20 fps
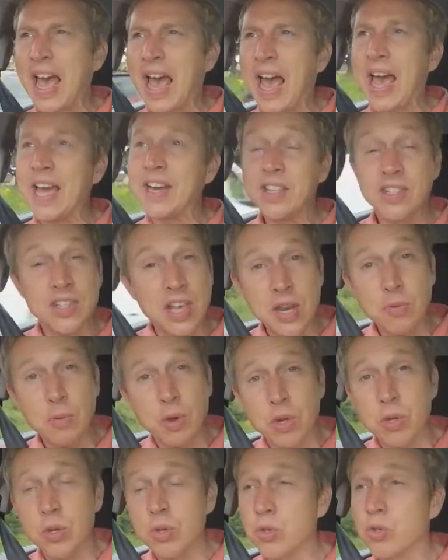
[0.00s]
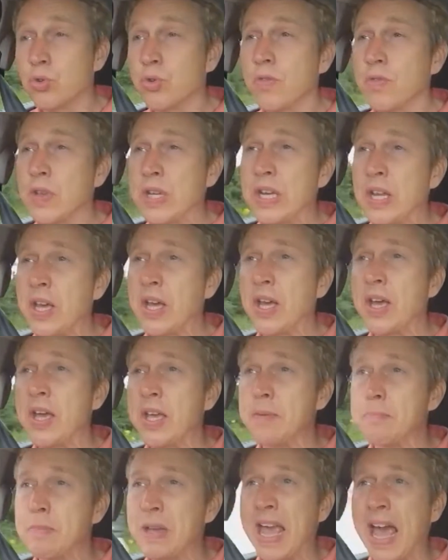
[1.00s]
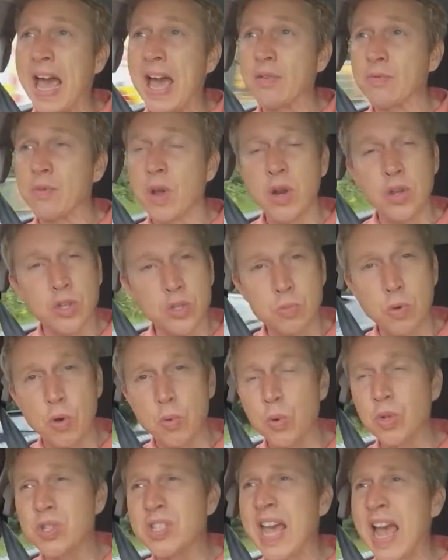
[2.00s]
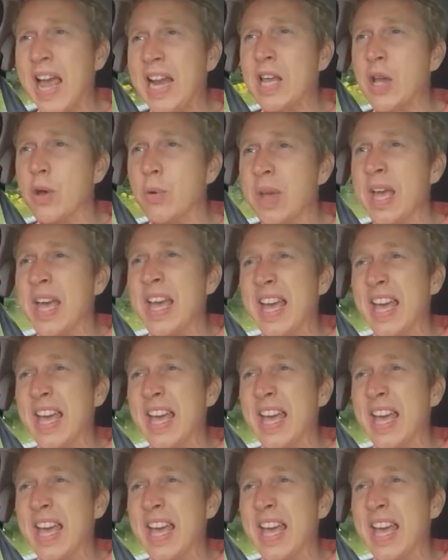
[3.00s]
And as anyone who's driven a Megane Renaultsport will tell you,